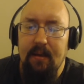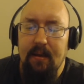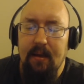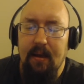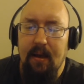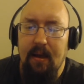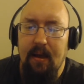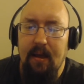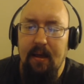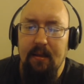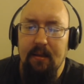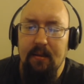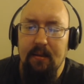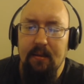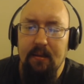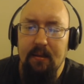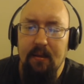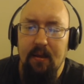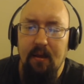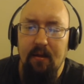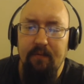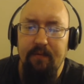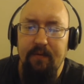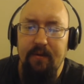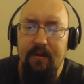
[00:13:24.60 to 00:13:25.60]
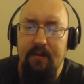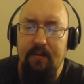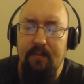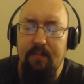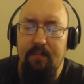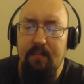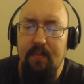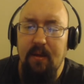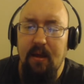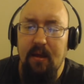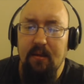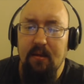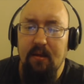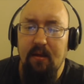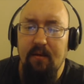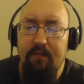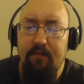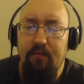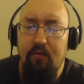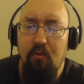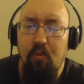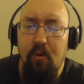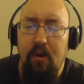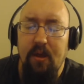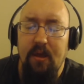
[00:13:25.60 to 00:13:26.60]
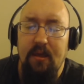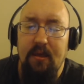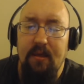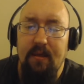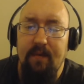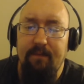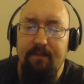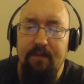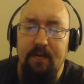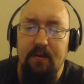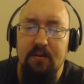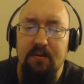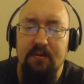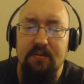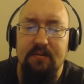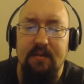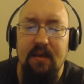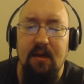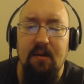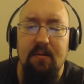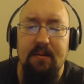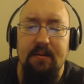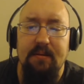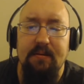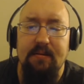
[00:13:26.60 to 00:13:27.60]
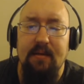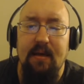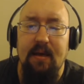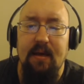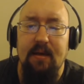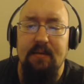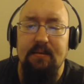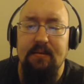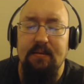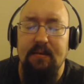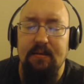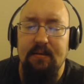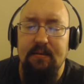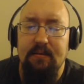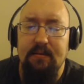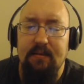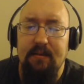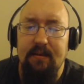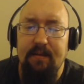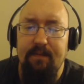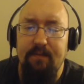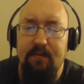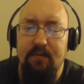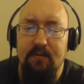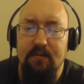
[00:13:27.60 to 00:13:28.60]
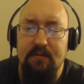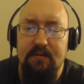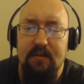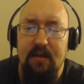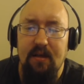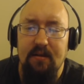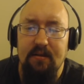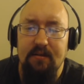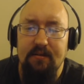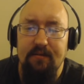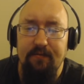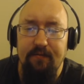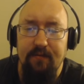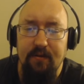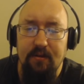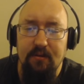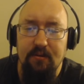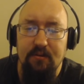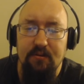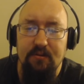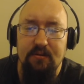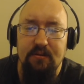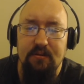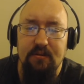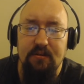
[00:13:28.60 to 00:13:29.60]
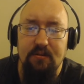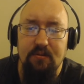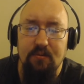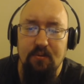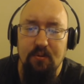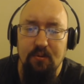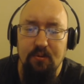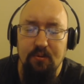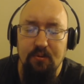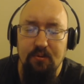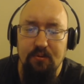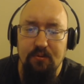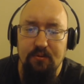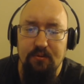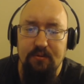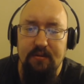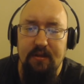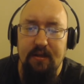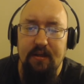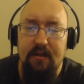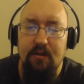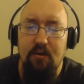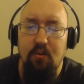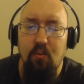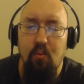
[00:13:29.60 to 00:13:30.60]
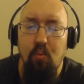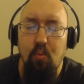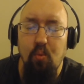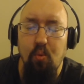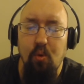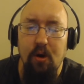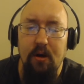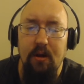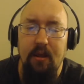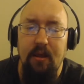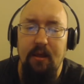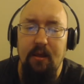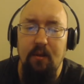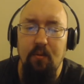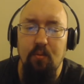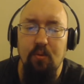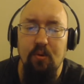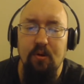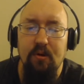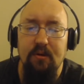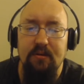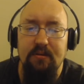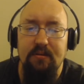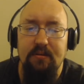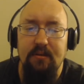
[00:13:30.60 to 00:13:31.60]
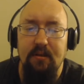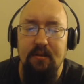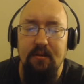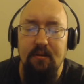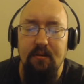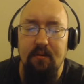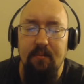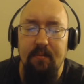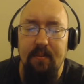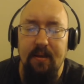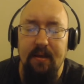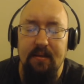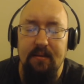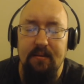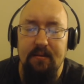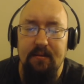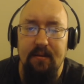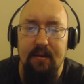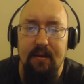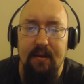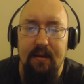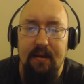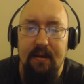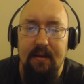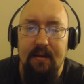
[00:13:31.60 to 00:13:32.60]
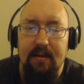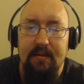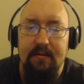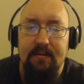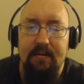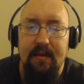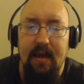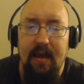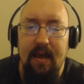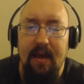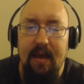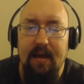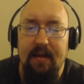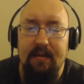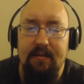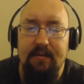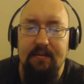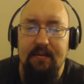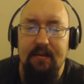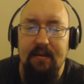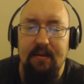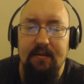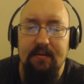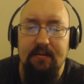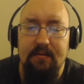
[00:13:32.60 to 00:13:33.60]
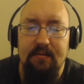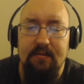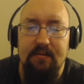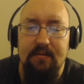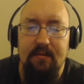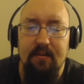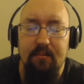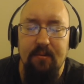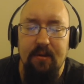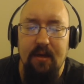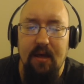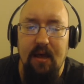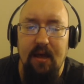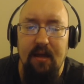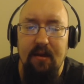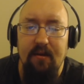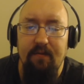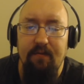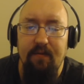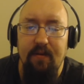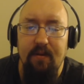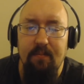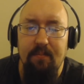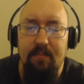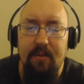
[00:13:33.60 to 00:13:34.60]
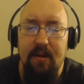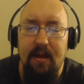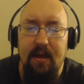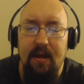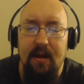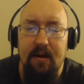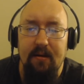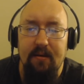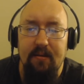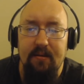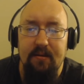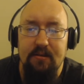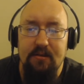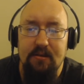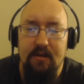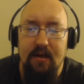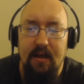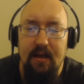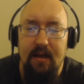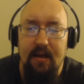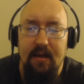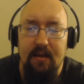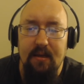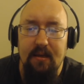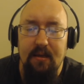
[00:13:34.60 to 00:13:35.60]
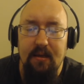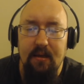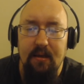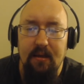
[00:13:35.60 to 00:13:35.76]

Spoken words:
I love it. I love the way he feels out his accents, and he feels out his fills and his rolls and what he wants to do to add some kind of impact to the track.